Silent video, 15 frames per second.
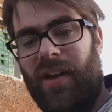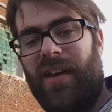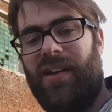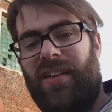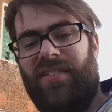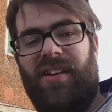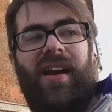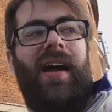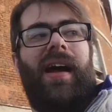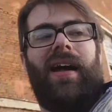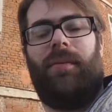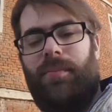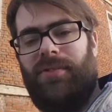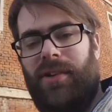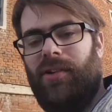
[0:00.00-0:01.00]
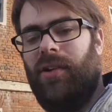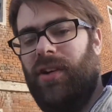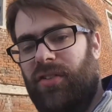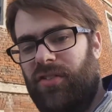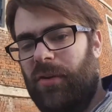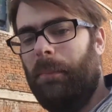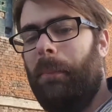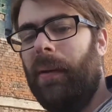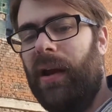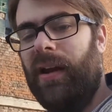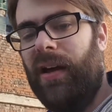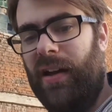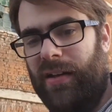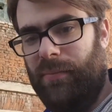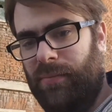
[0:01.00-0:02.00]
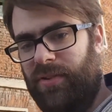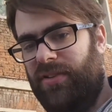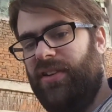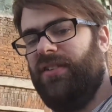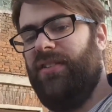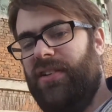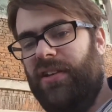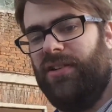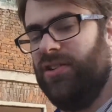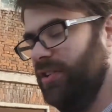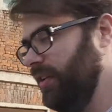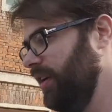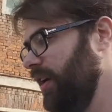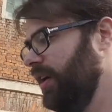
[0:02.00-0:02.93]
it is an absolutely sublime sensation